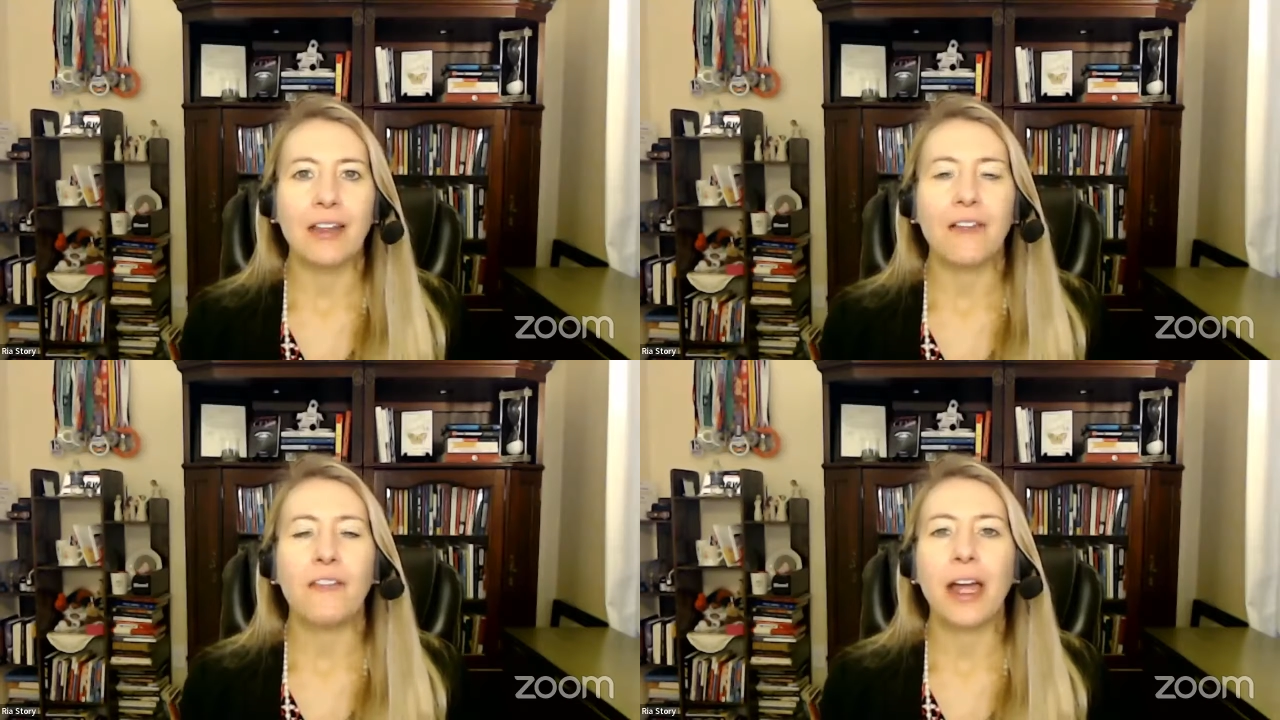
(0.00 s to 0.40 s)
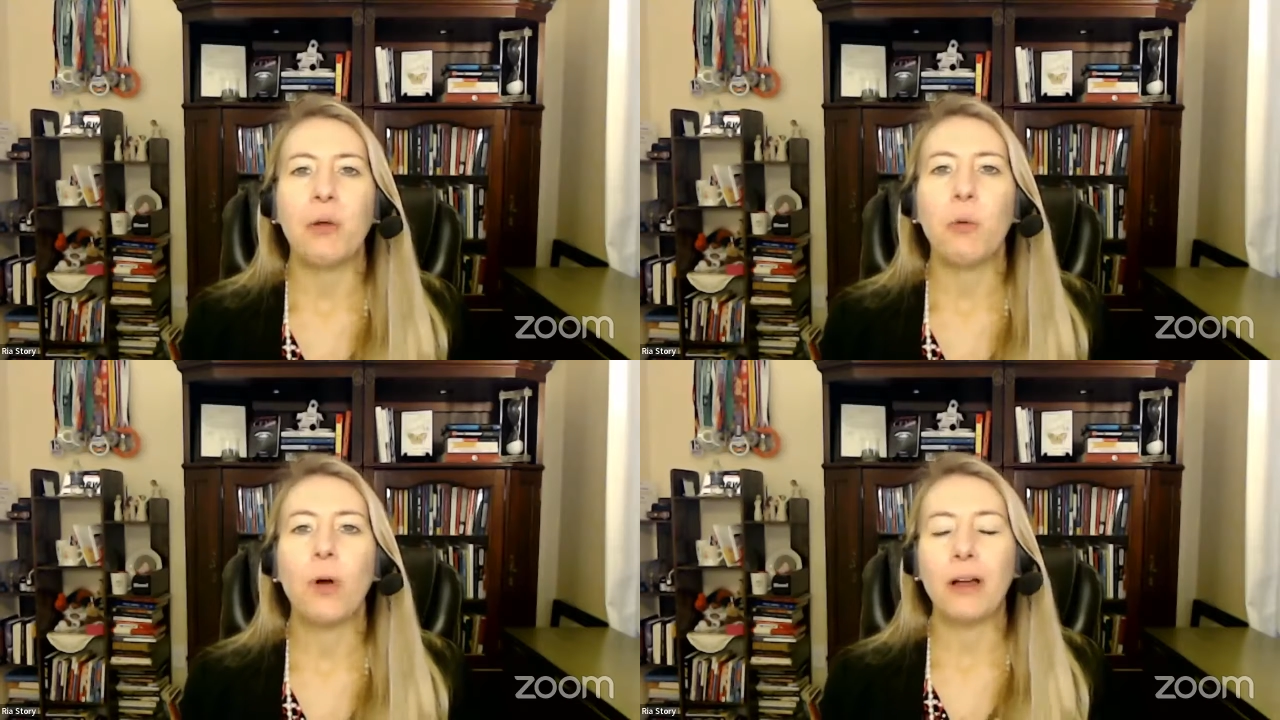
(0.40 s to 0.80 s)
if I
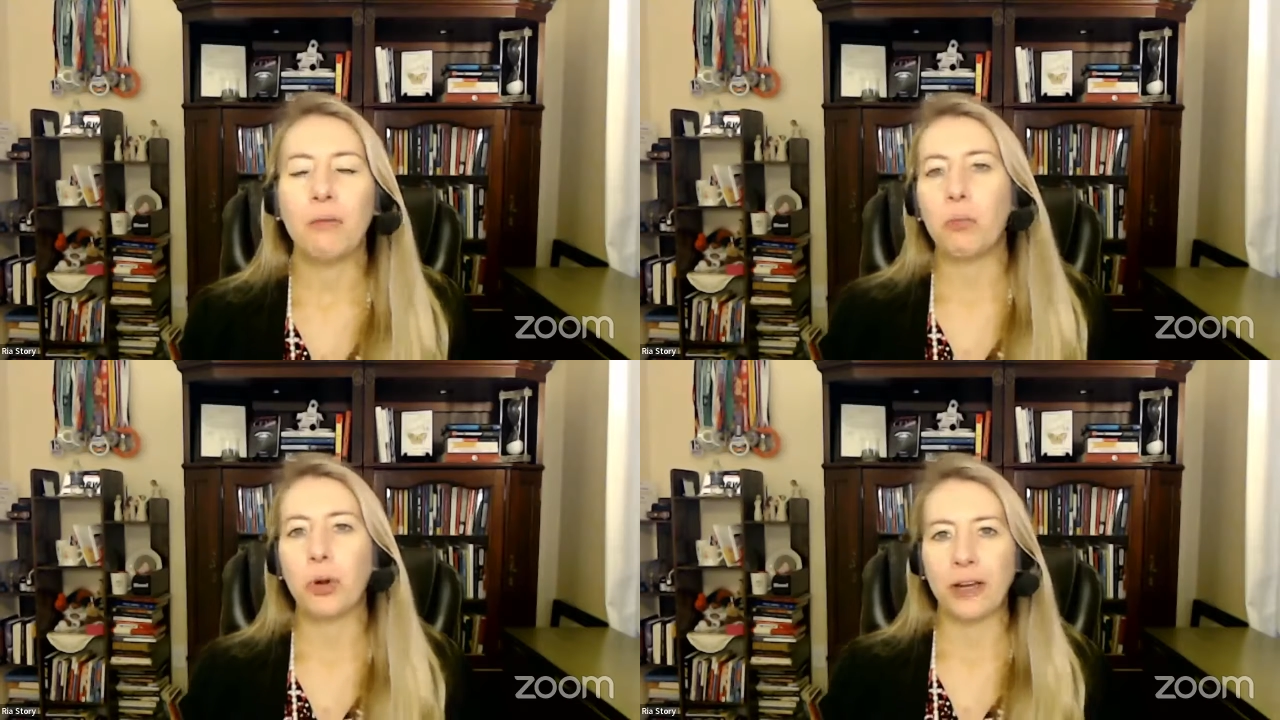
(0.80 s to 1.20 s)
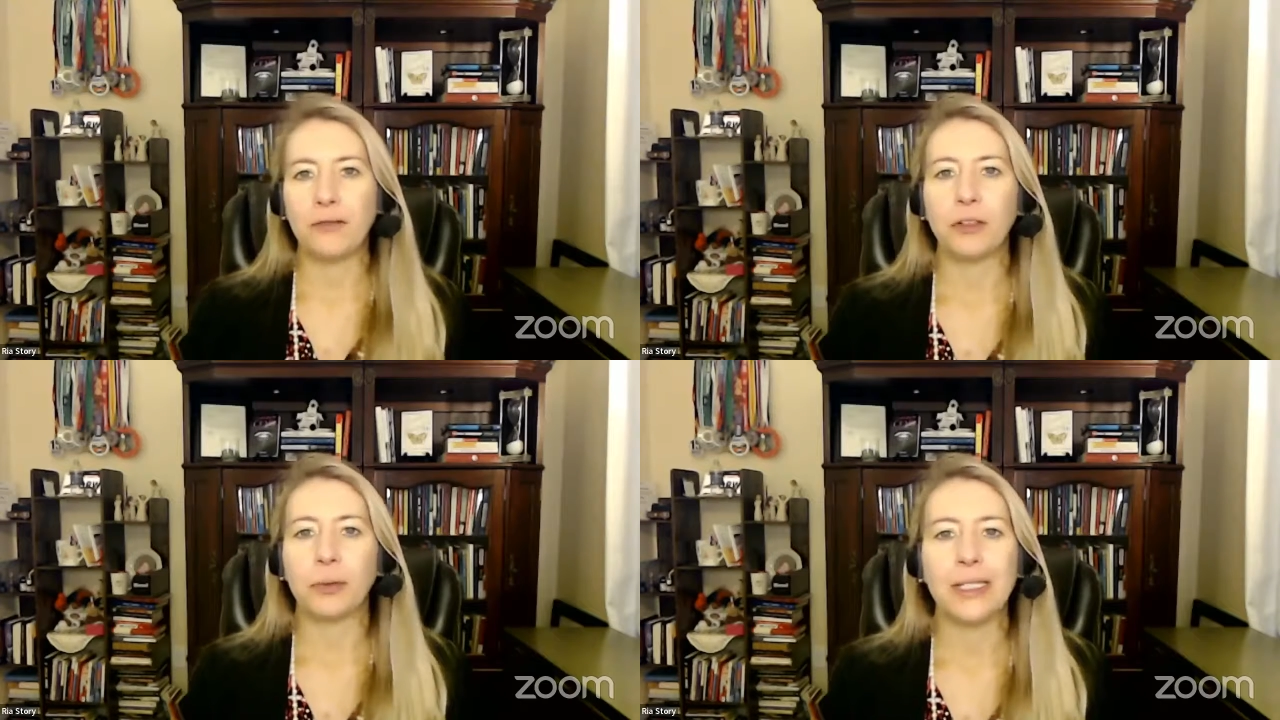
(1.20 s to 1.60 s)
want more
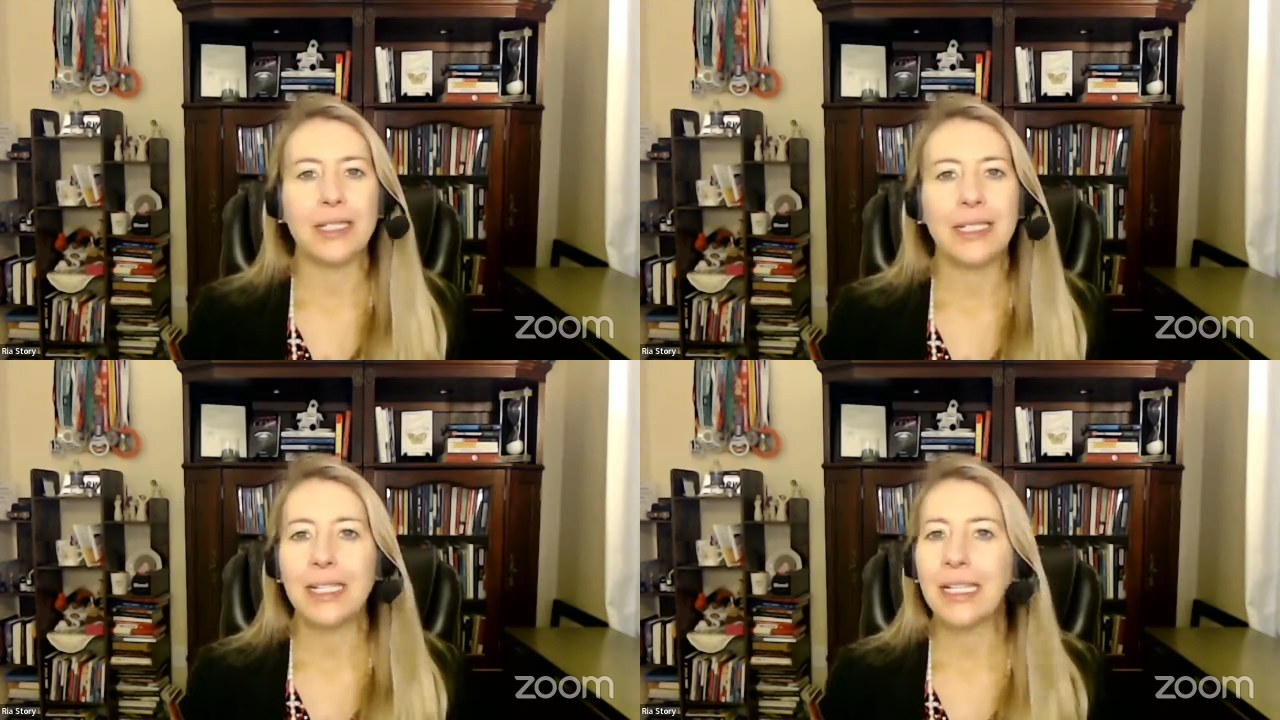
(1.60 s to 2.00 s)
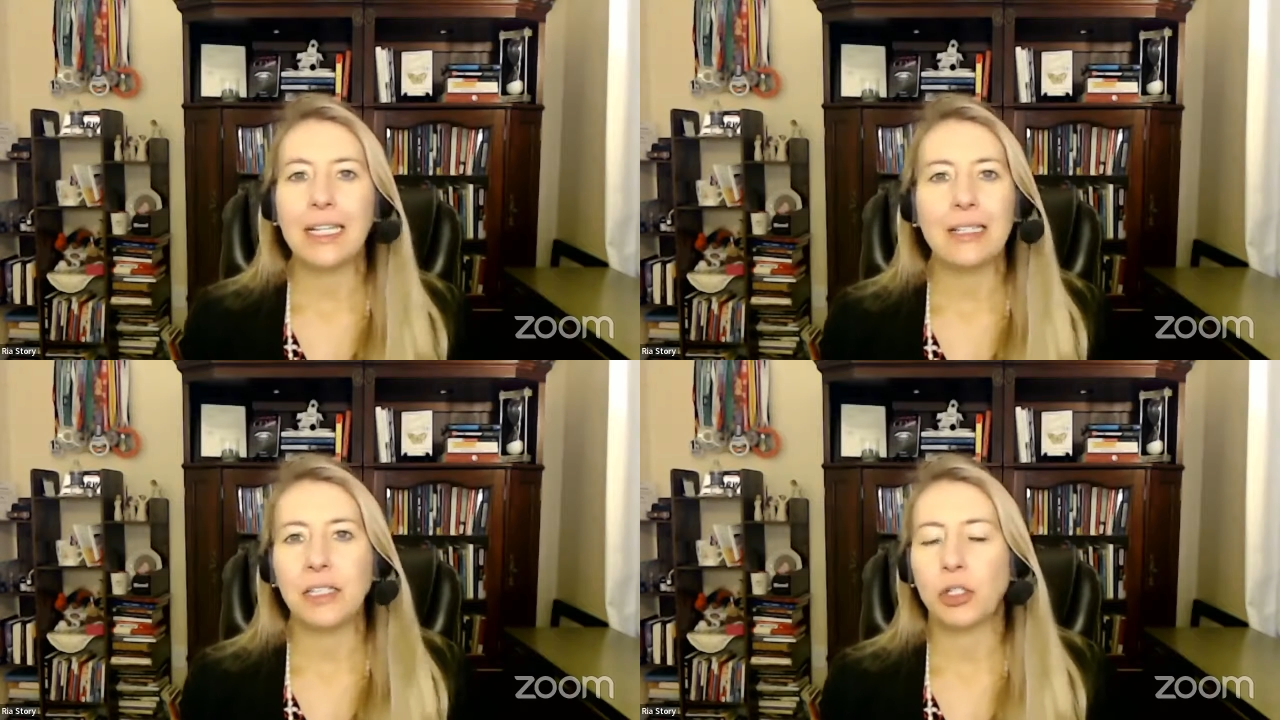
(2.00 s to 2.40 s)
influence in
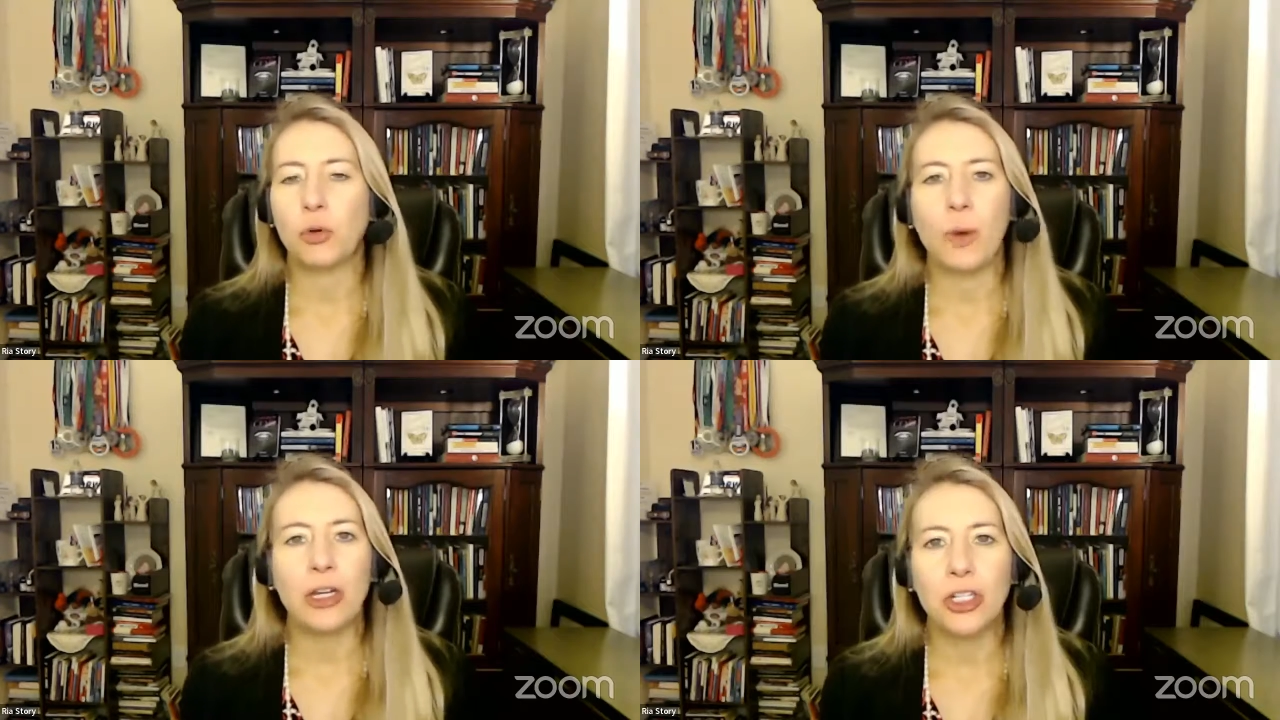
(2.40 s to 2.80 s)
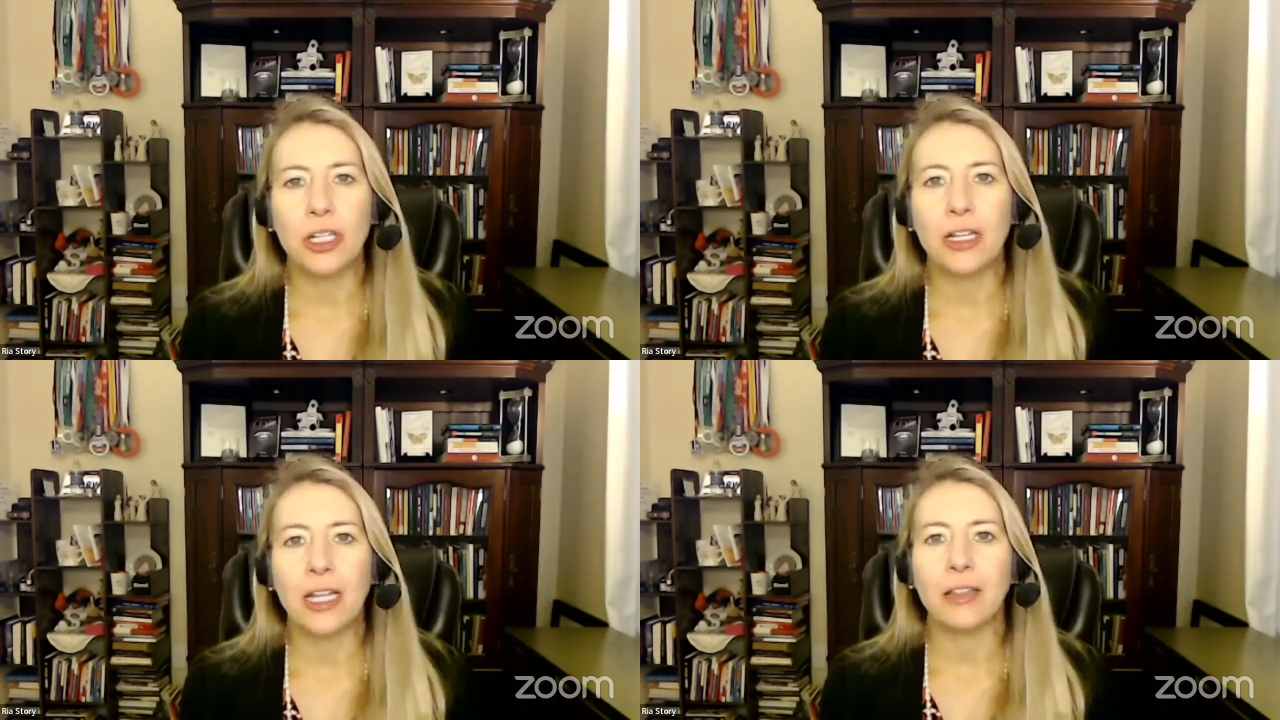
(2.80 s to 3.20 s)
any
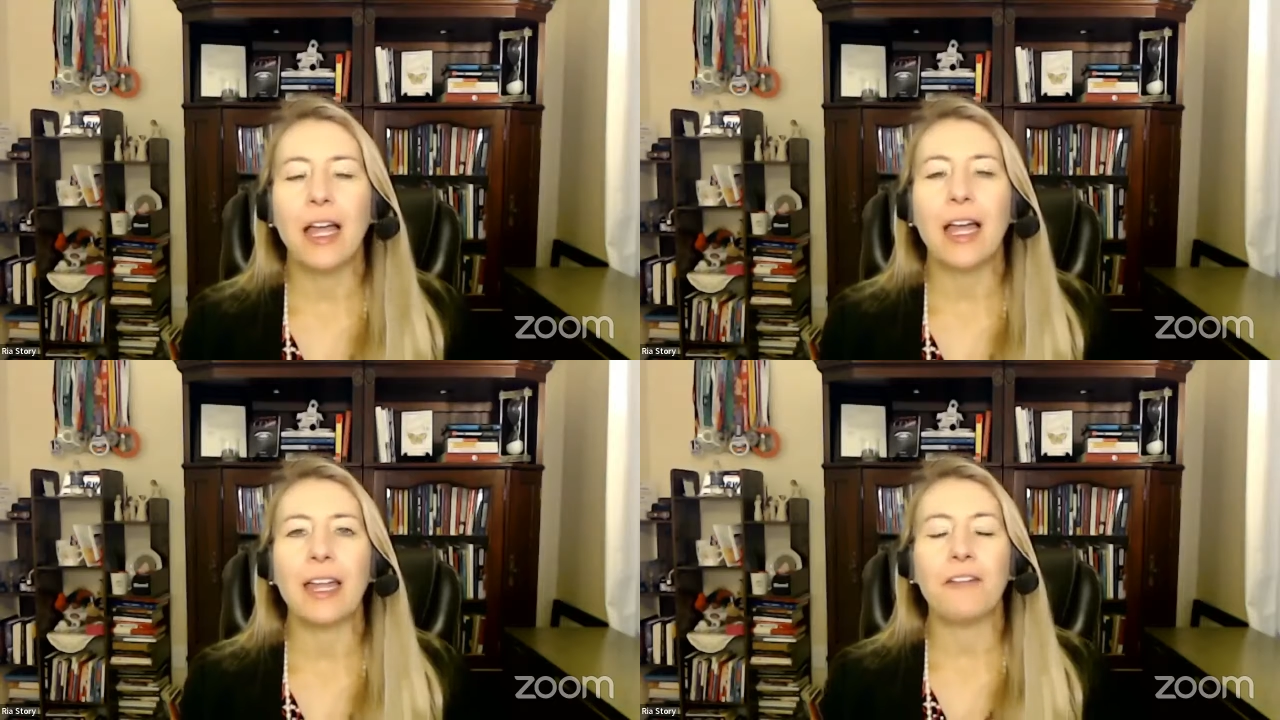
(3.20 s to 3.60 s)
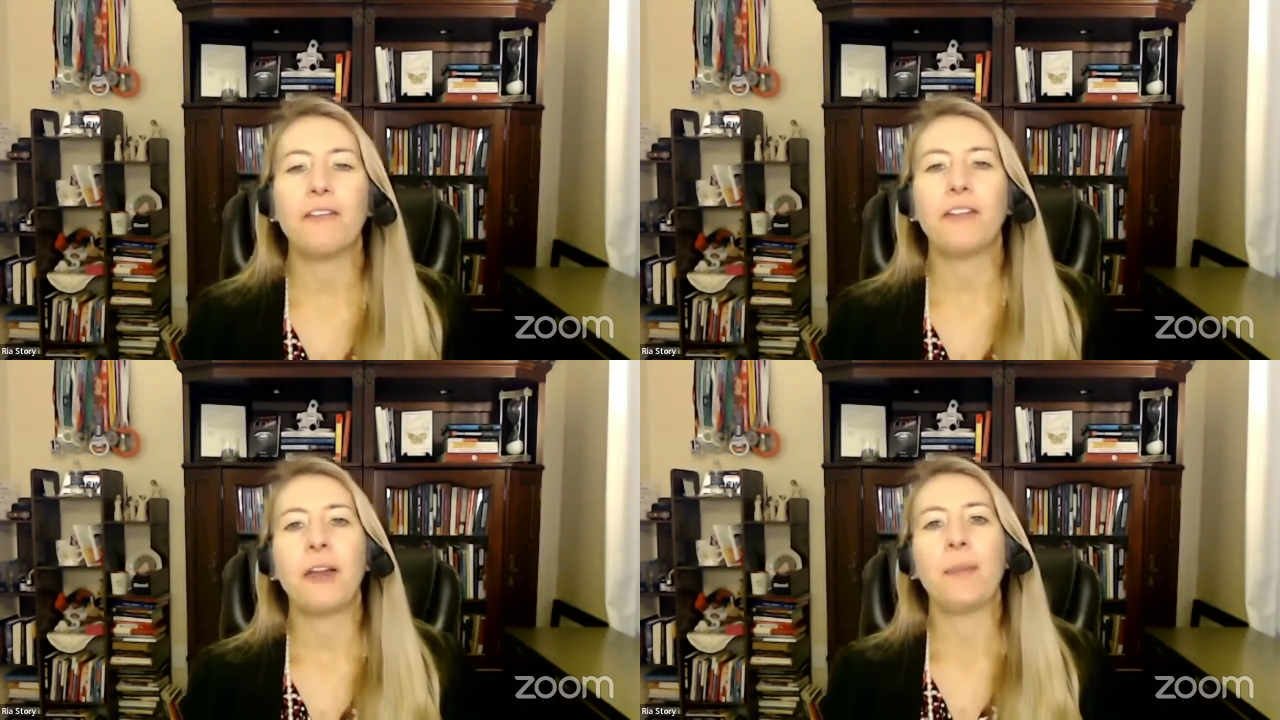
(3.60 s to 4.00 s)
situation in
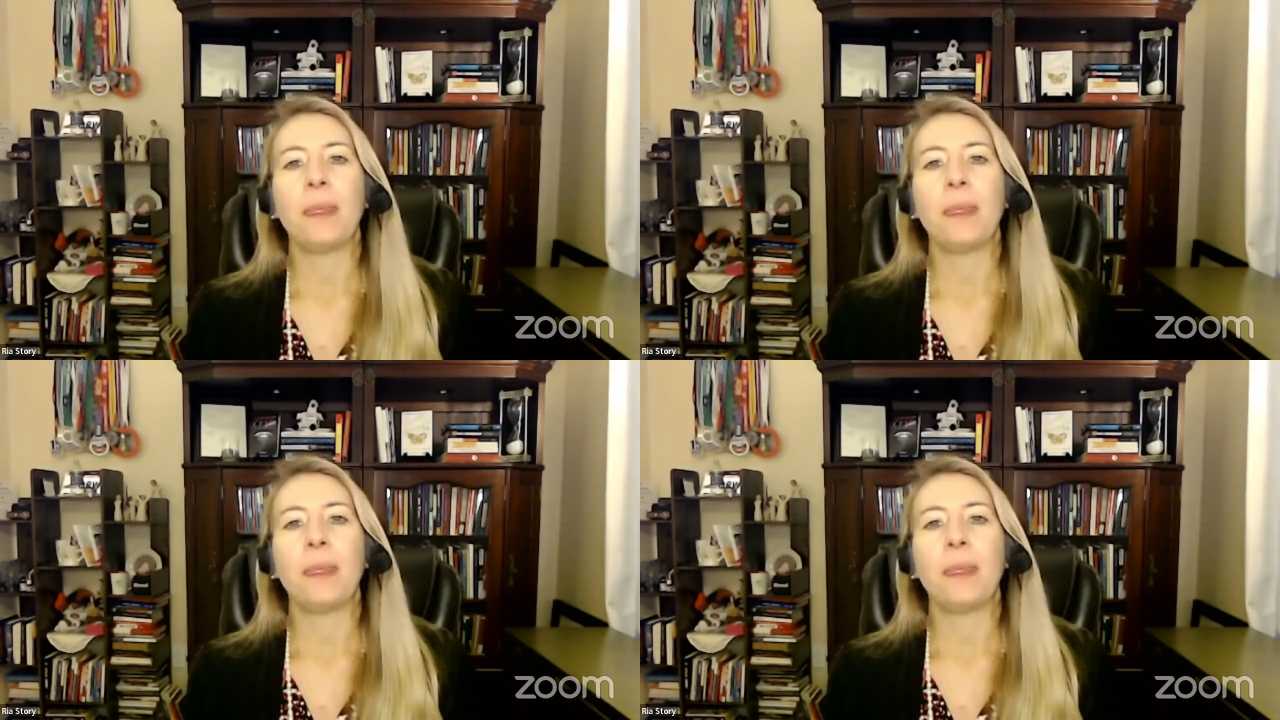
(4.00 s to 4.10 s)
life,